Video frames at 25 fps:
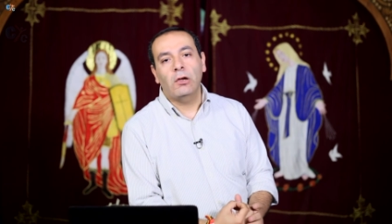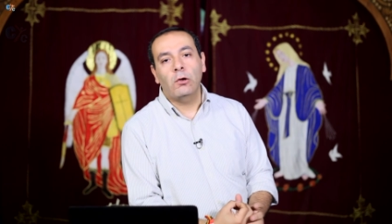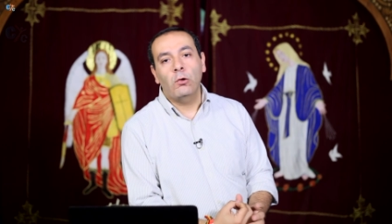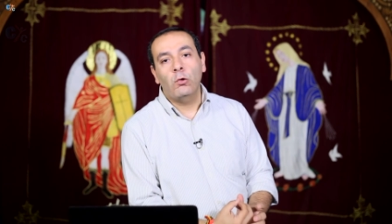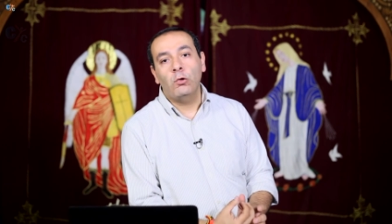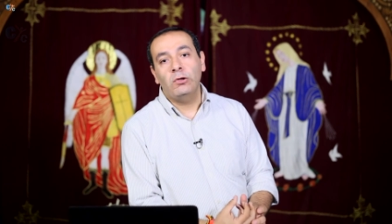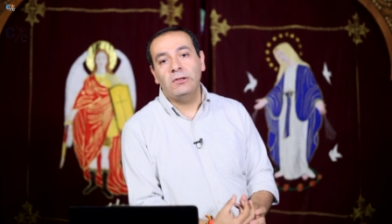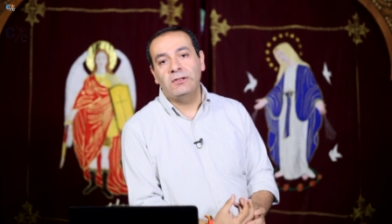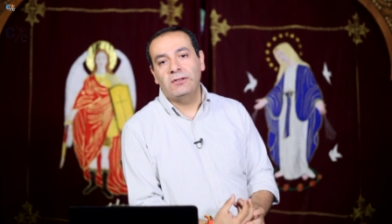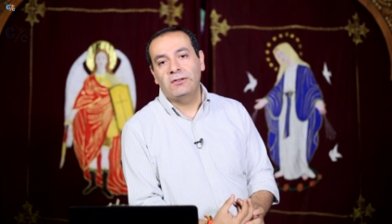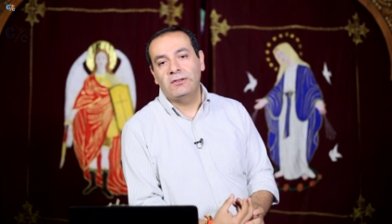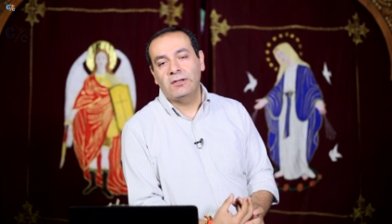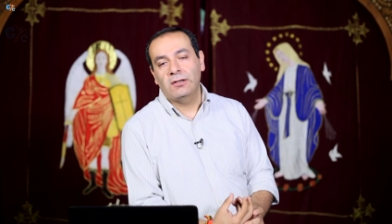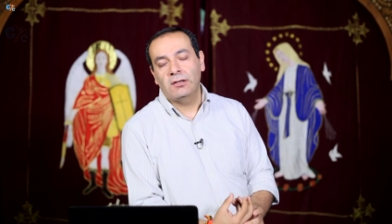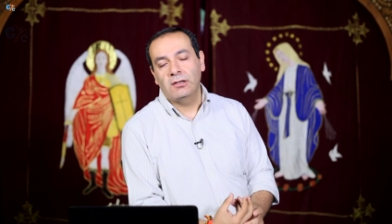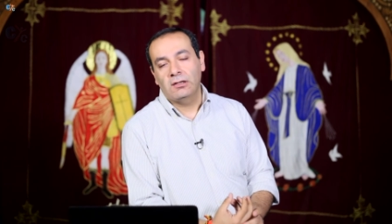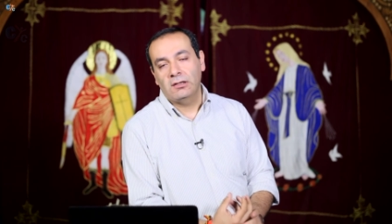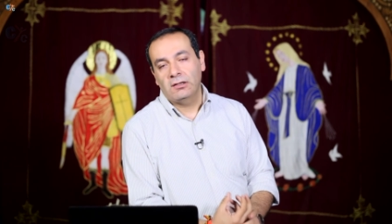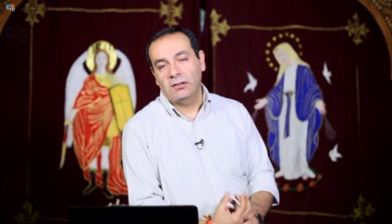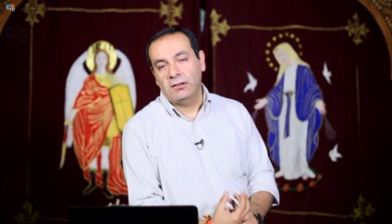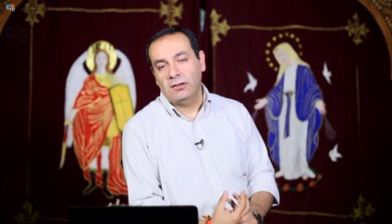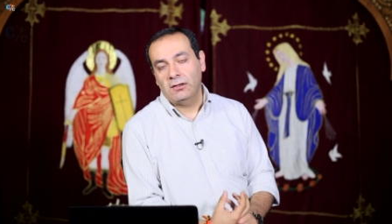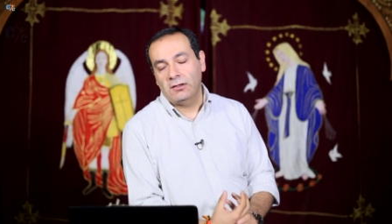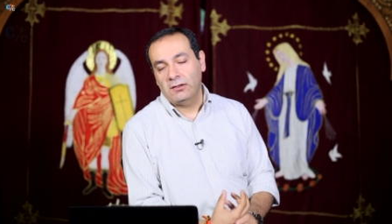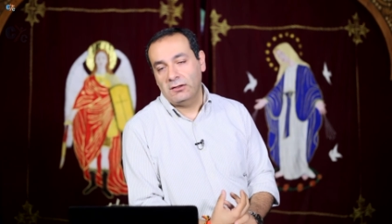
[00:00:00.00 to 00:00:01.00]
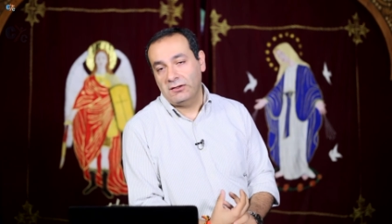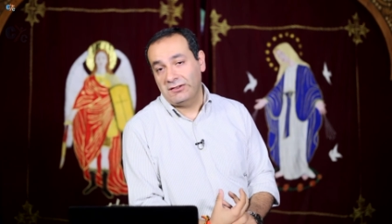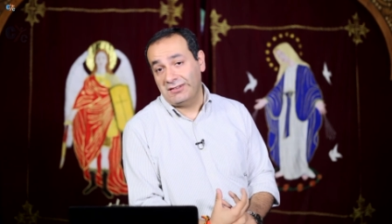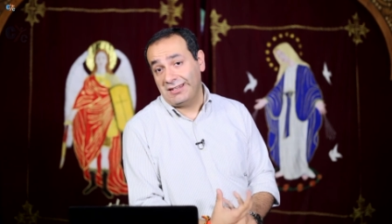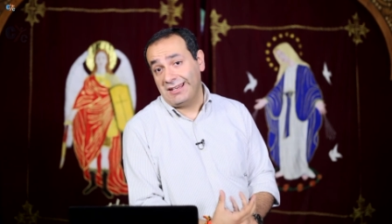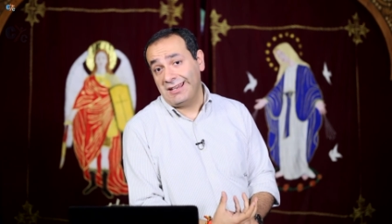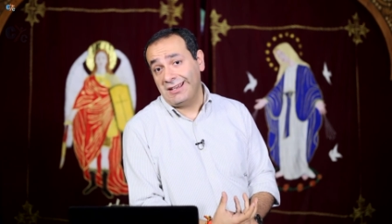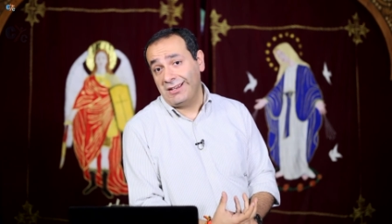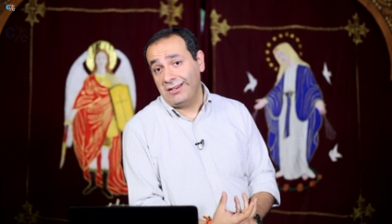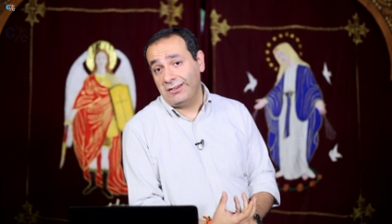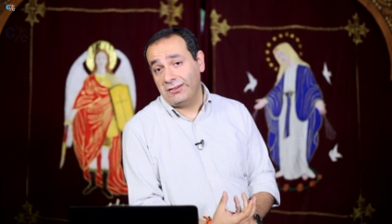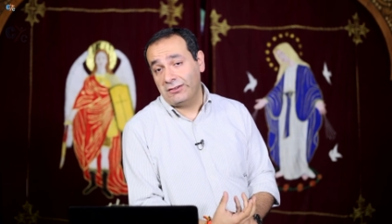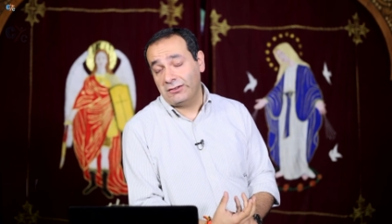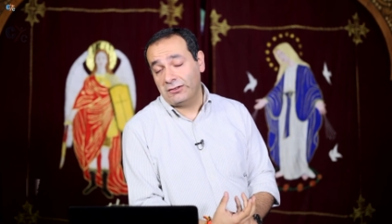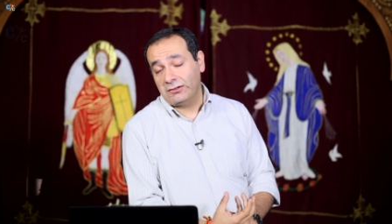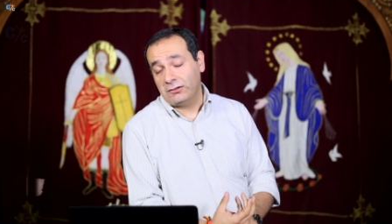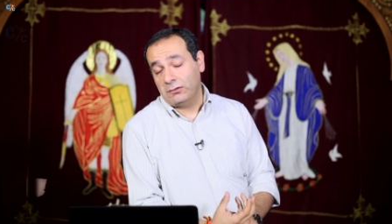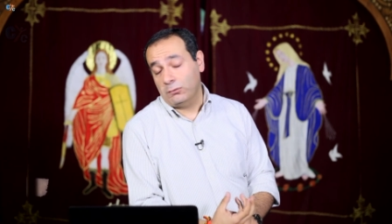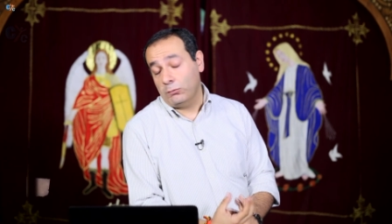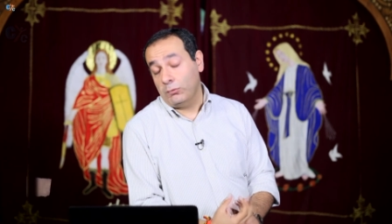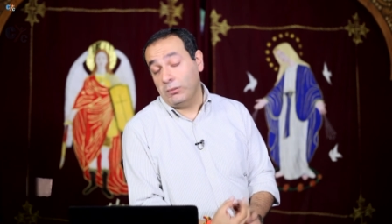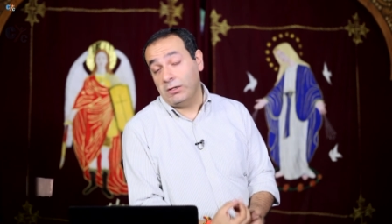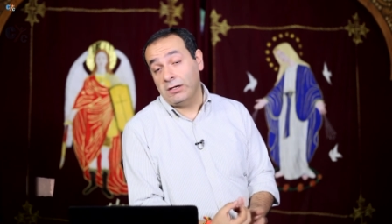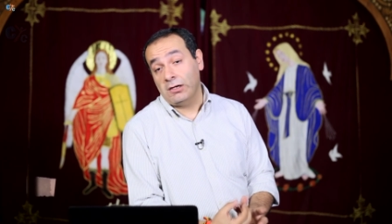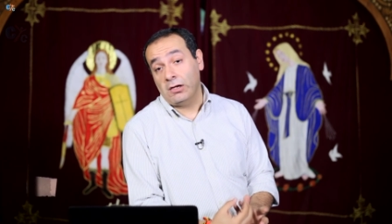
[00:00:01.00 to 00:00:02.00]
the good things
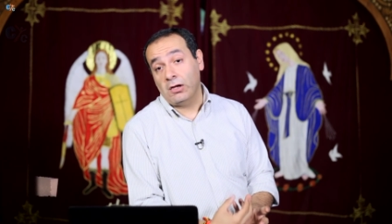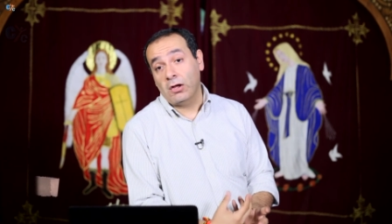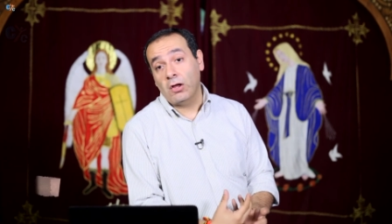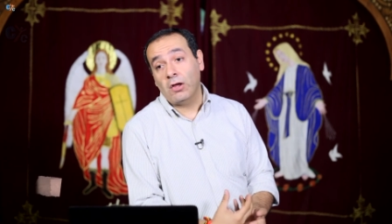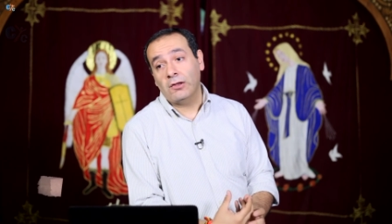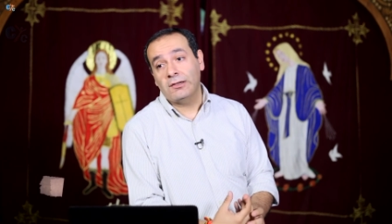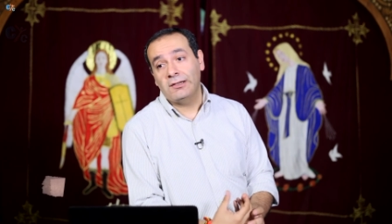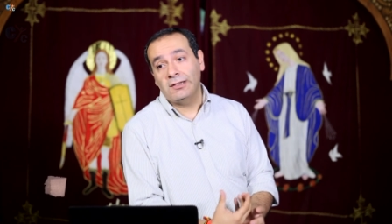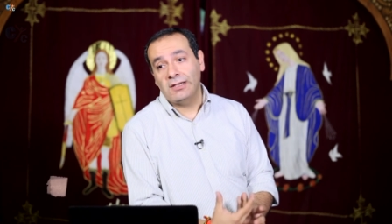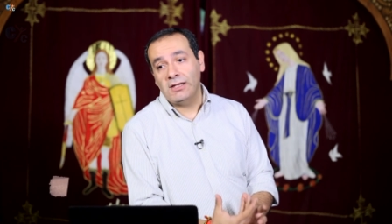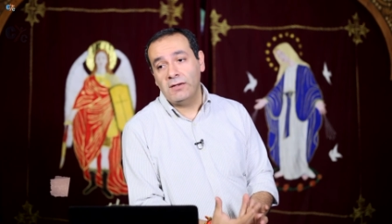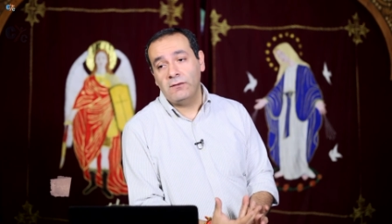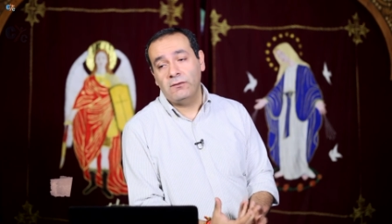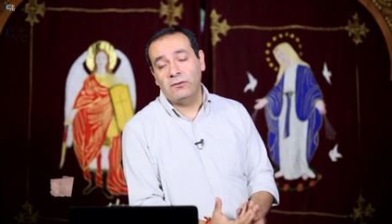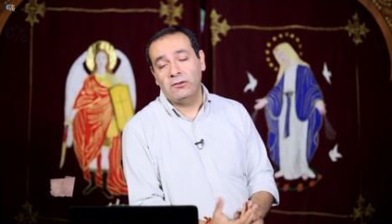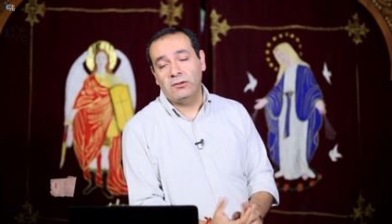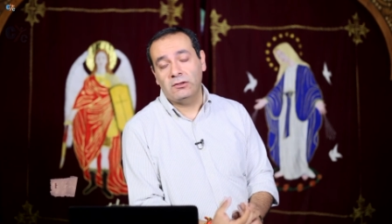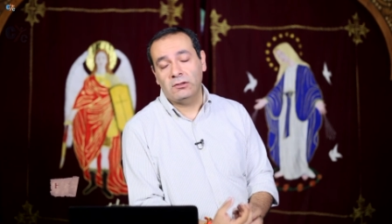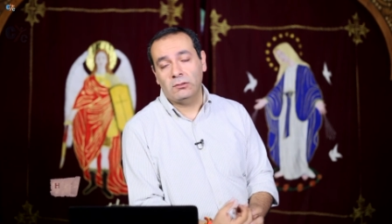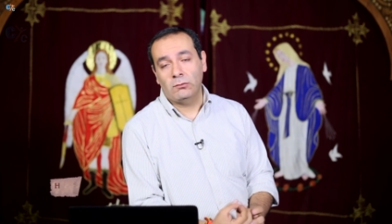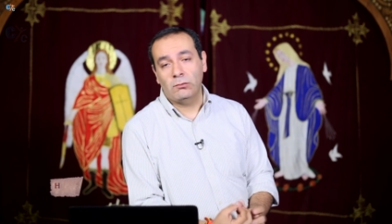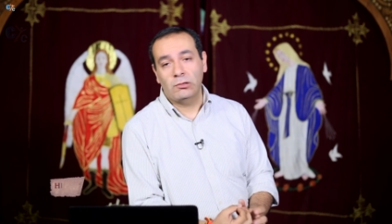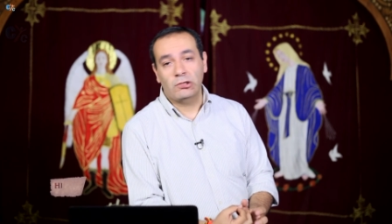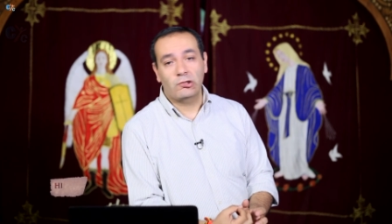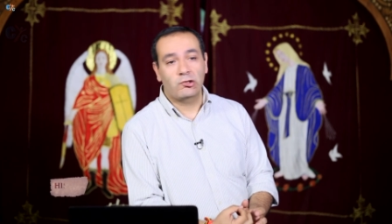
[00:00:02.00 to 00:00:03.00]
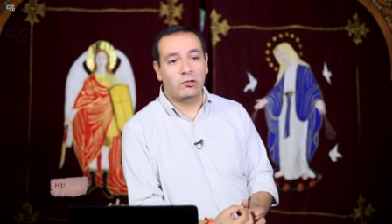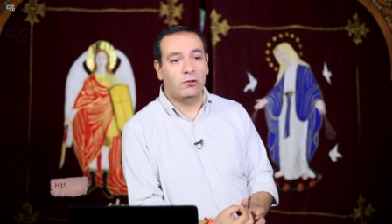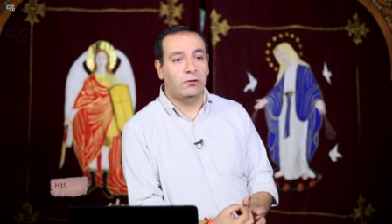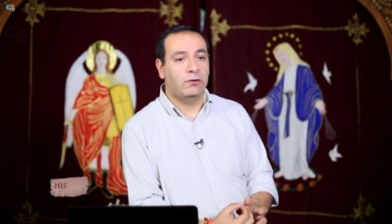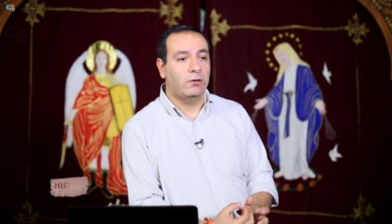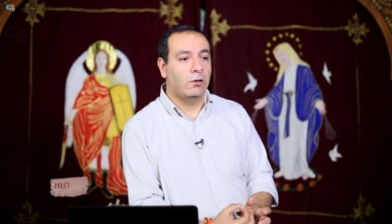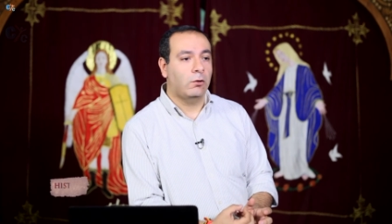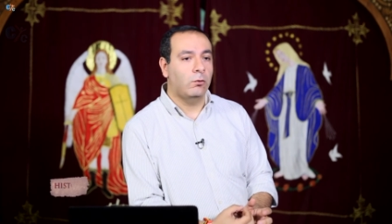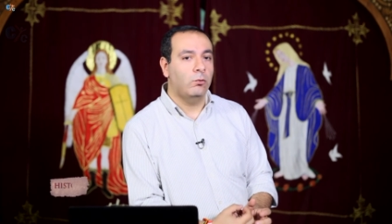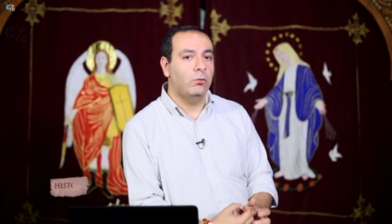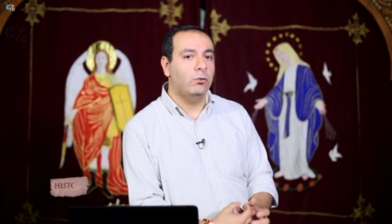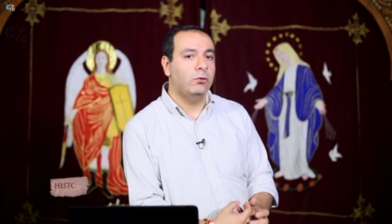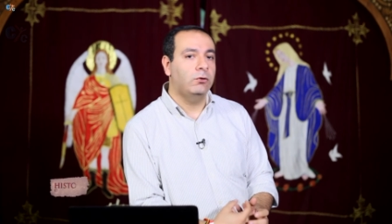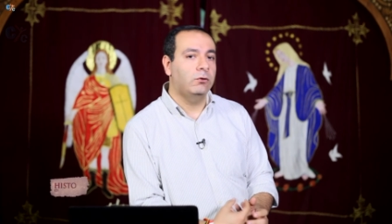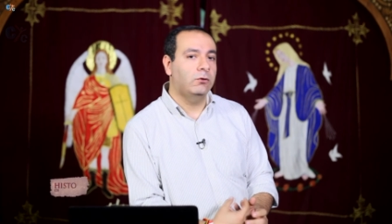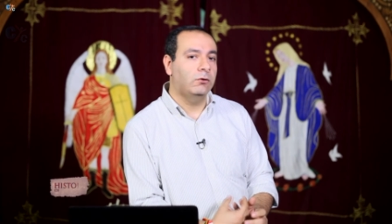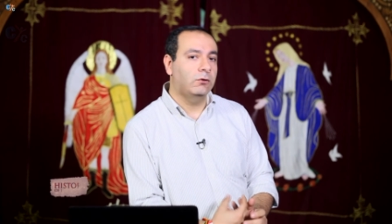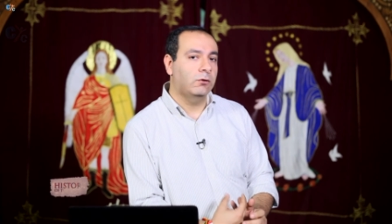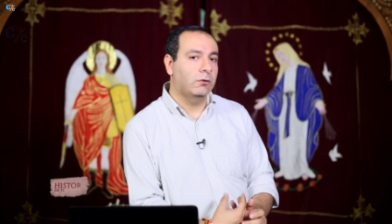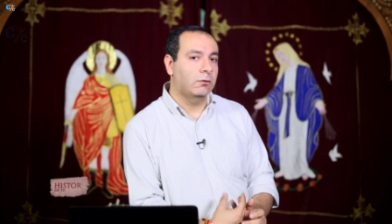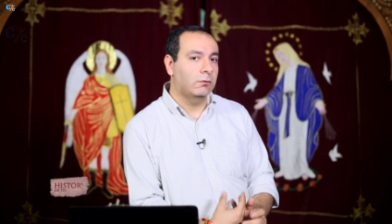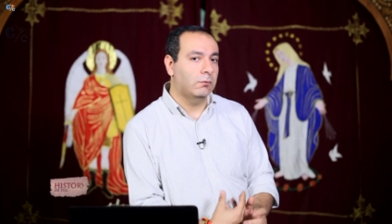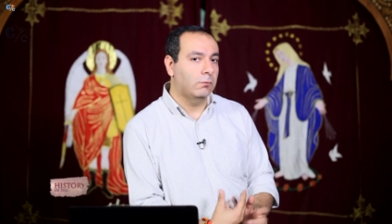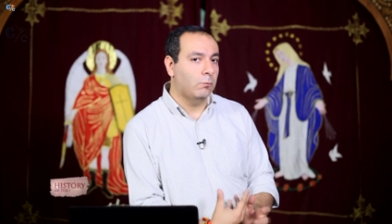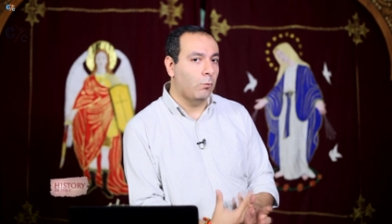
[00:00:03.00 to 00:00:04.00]
where God lives, which is the good
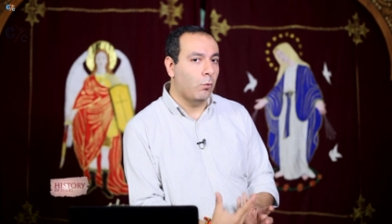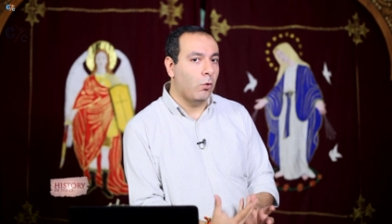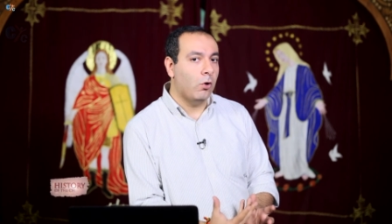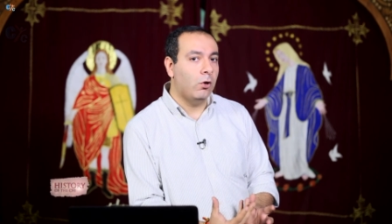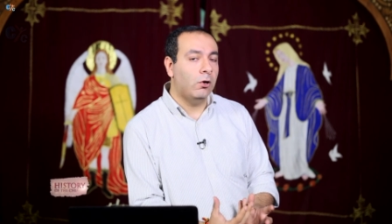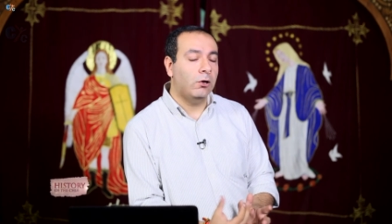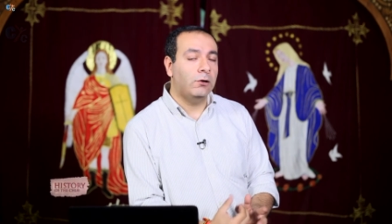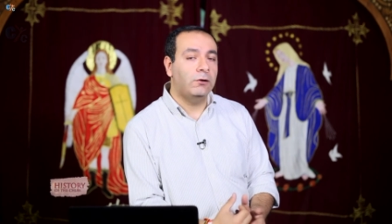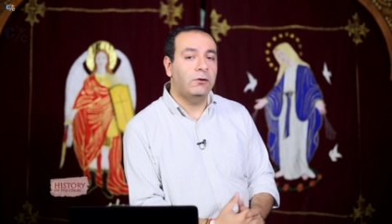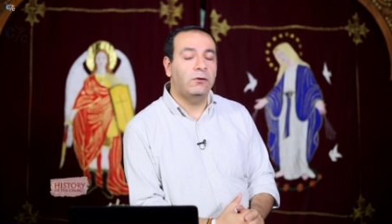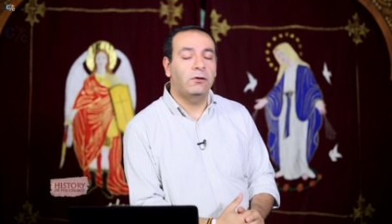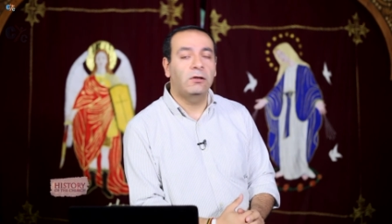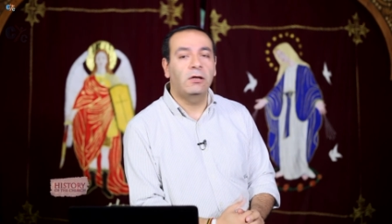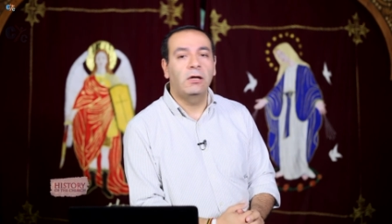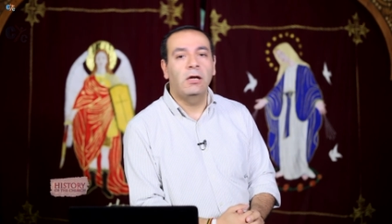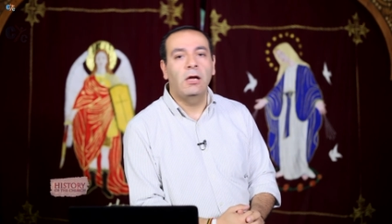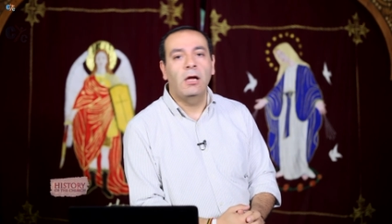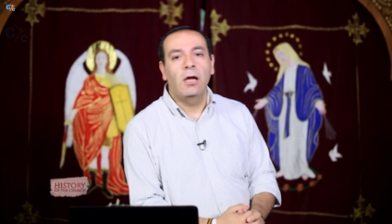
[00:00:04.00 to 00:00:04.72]
world,